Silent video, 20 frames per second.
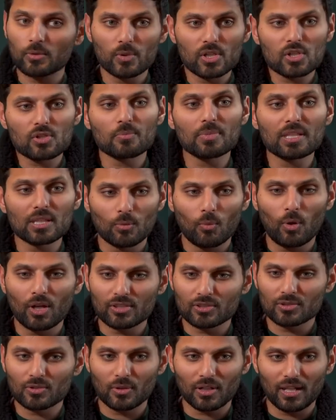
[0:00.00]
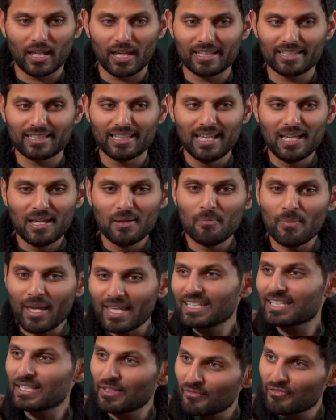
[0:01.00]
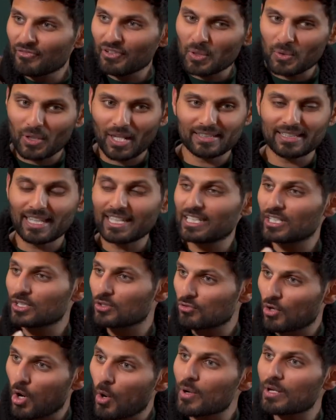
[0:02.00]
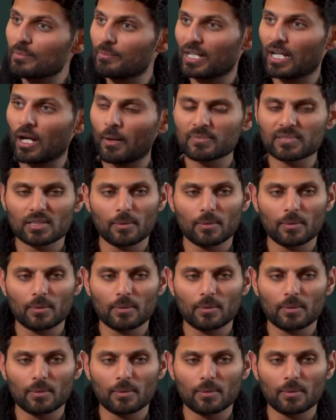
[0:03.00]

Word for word: We should be the ones who are like making them feel like they can grow and become